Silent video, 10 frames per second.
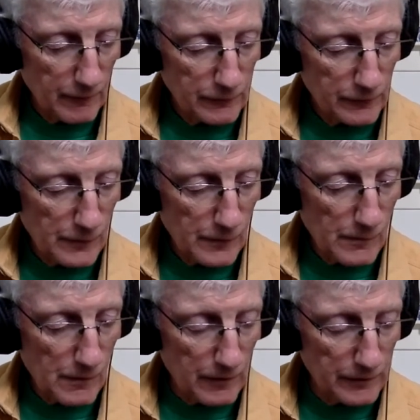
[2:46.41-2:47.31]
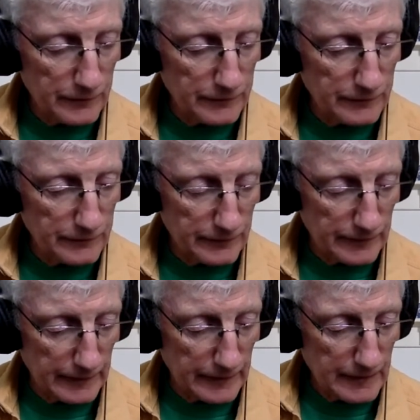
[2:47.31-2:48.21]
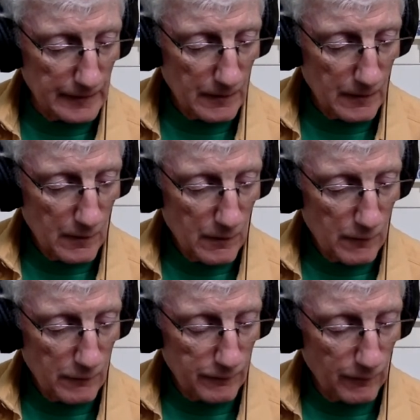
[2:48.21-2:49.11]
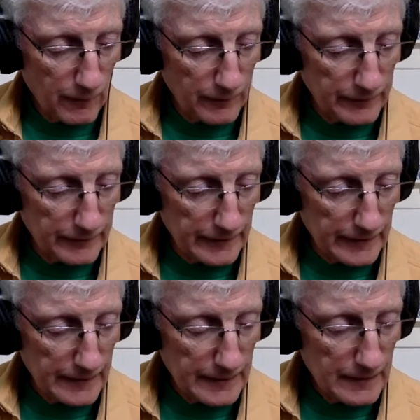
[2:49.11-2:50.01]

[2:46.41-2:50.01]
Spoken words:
2 on the D, 4 on the D,